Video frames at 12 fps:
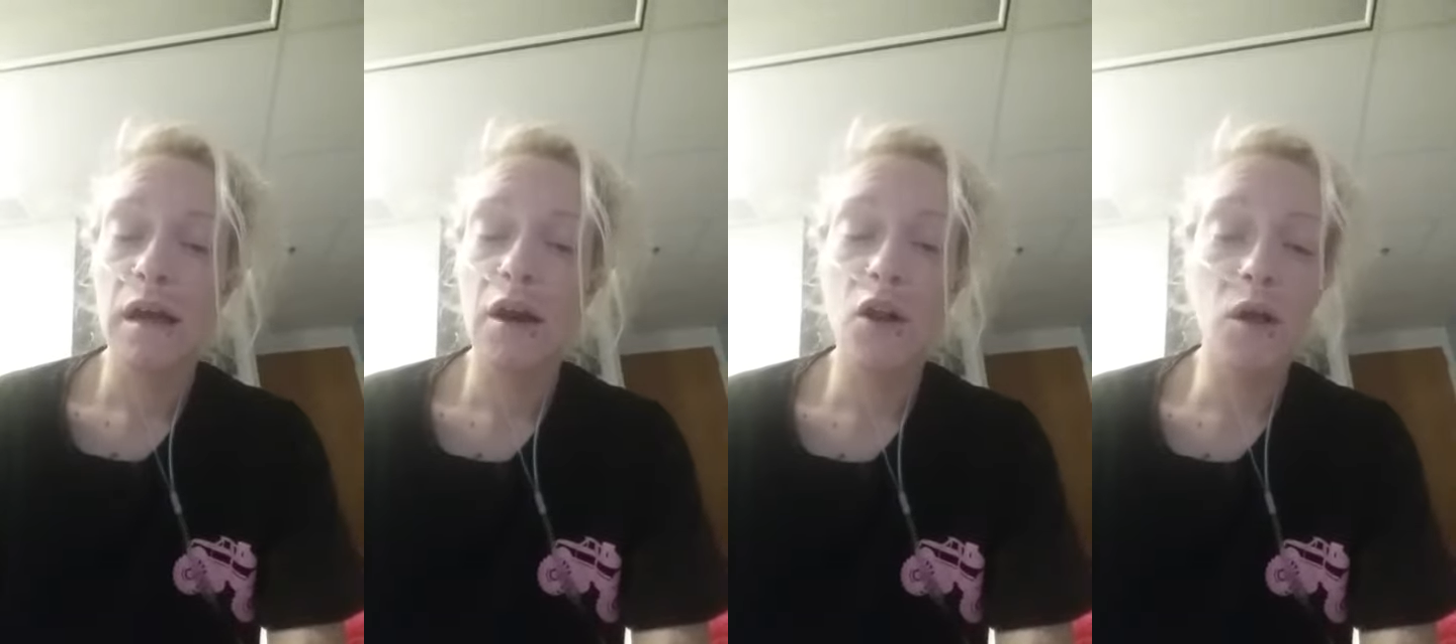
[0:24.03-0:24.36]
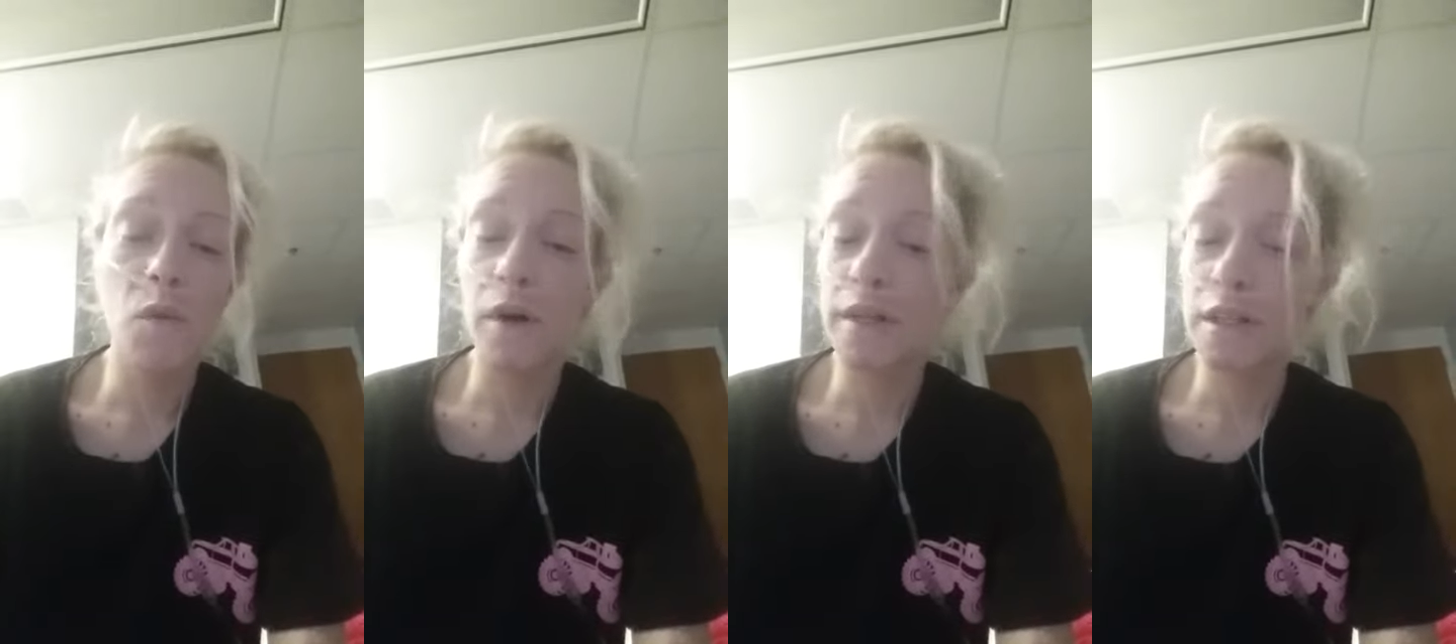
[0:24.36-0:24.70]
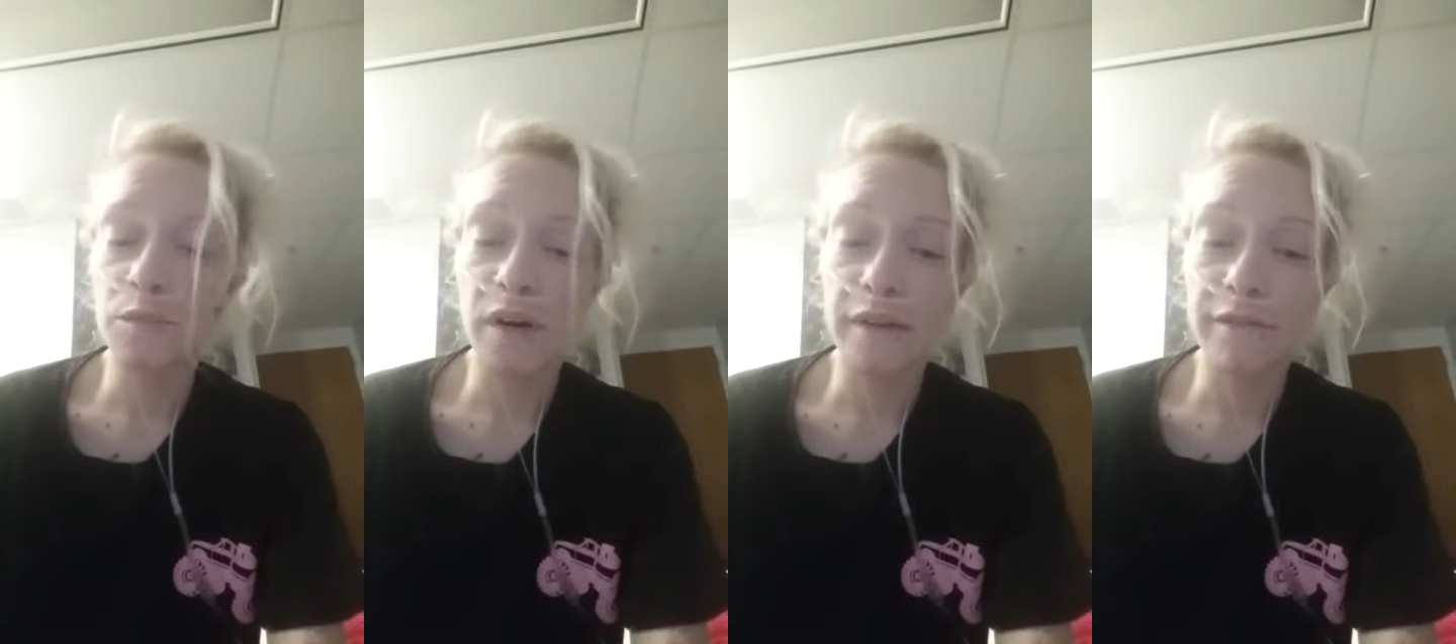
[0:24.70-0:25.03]
and all I want
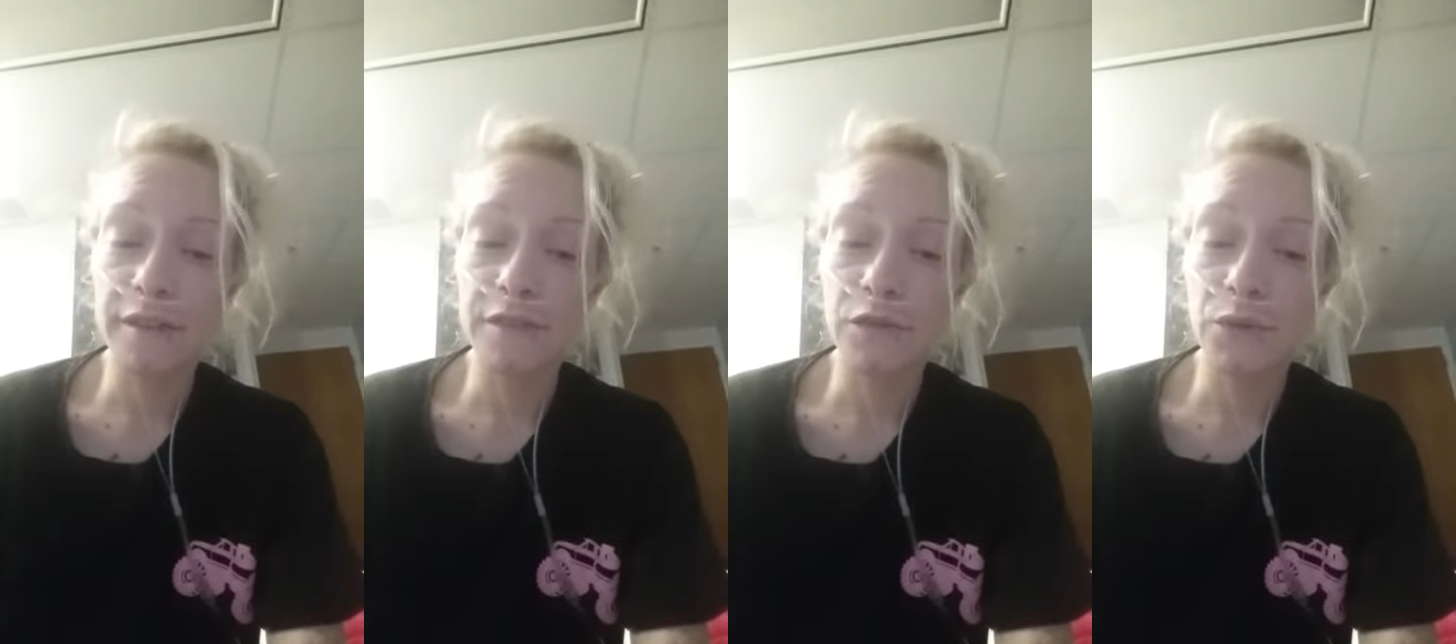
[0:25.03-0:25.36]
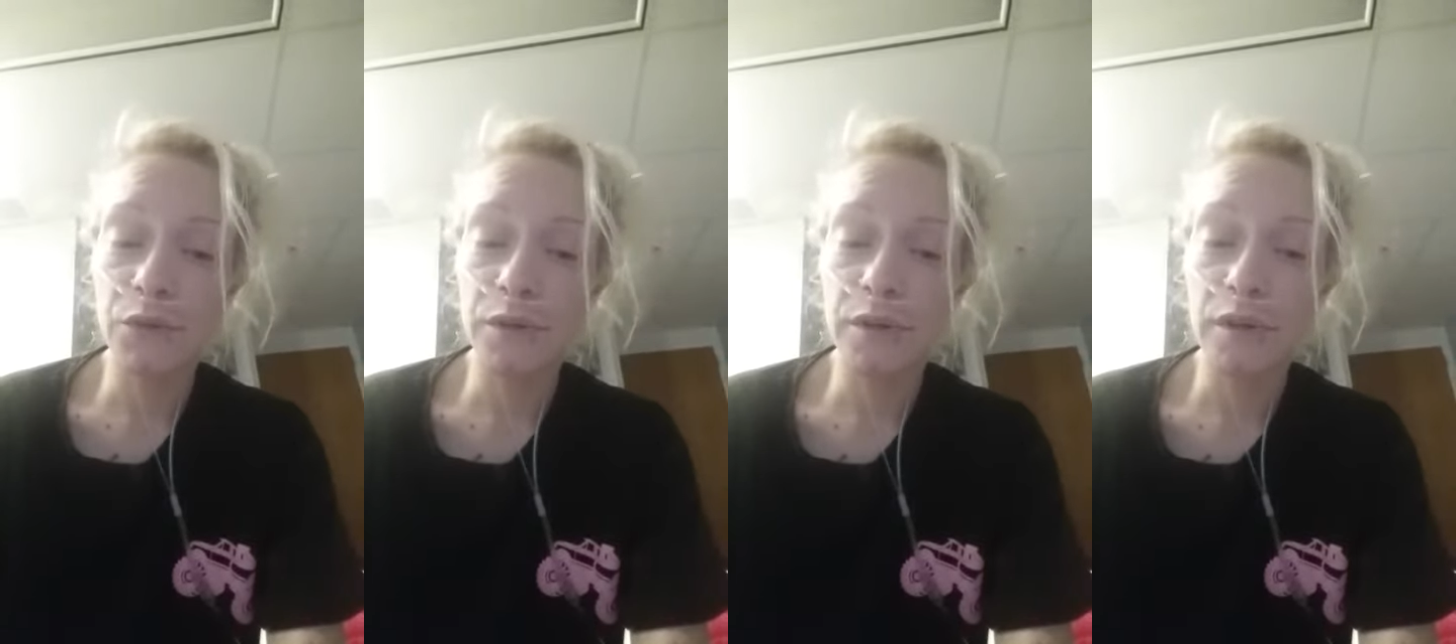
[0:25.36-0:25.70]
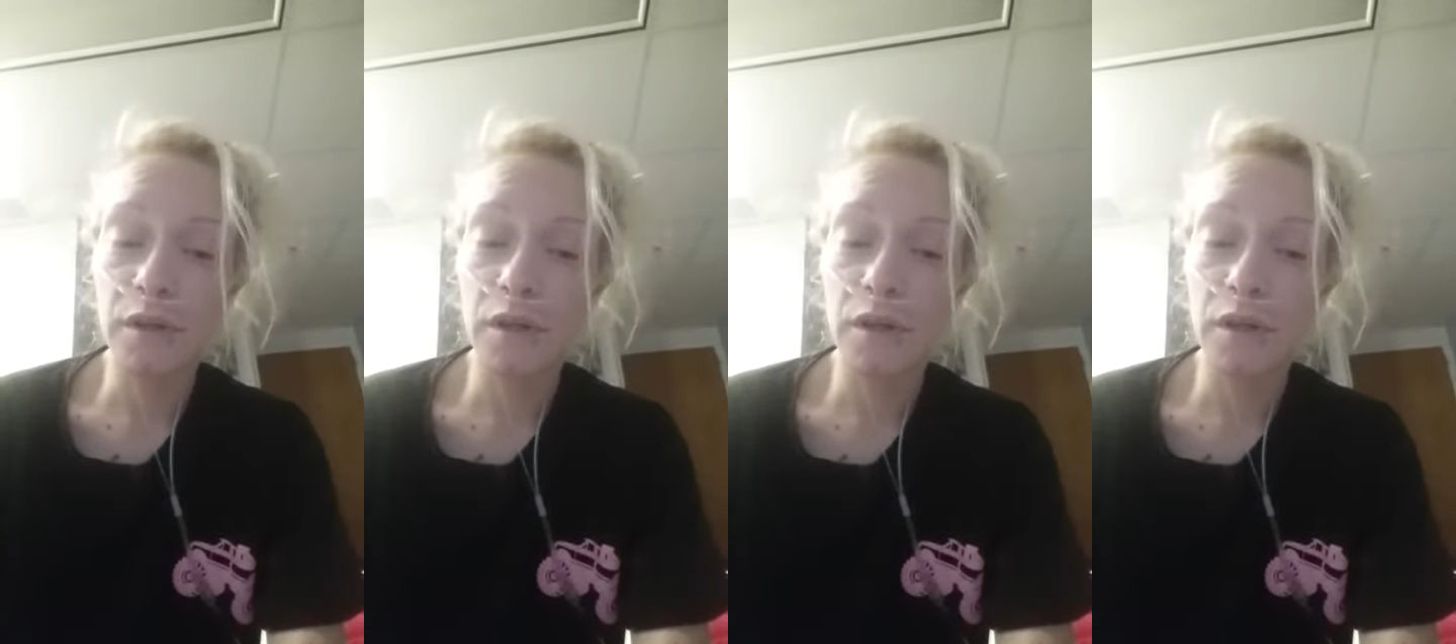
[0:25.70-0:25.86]
is breakfast food.